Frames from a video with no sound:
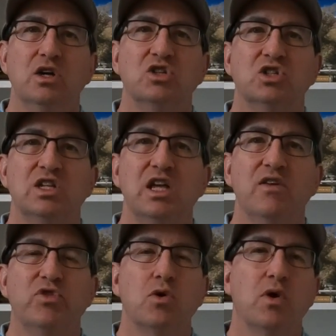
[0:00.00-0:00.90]
see
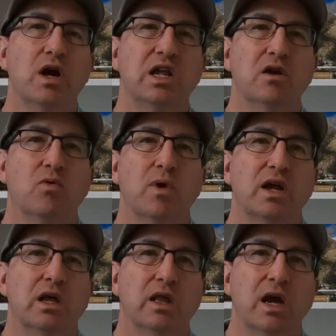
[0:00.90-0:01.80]
if there are any
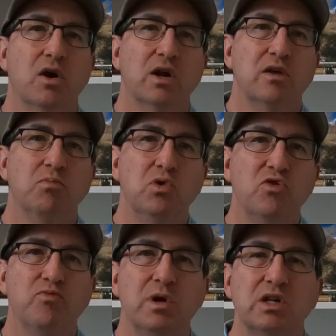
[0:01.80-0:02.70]
irregularity
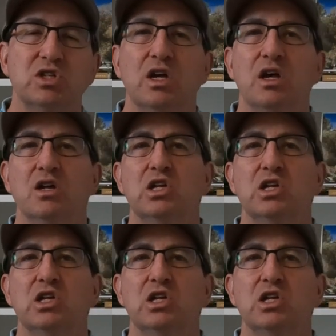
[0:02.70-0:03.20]
movements.